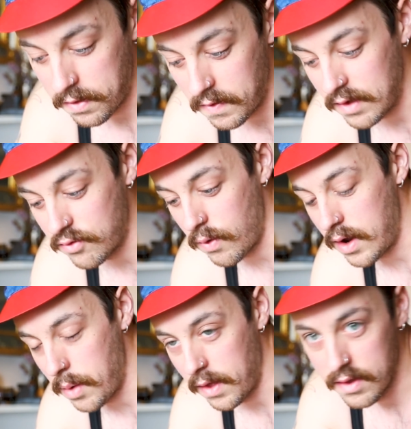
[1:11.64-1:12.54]
thing that is
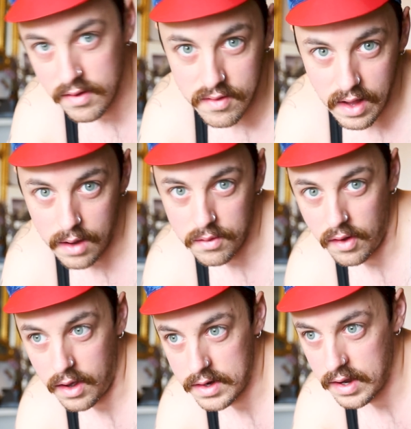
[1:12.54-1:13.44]
great about this is
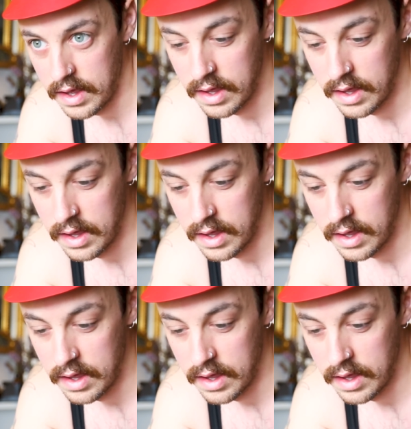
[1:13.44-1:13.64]
outside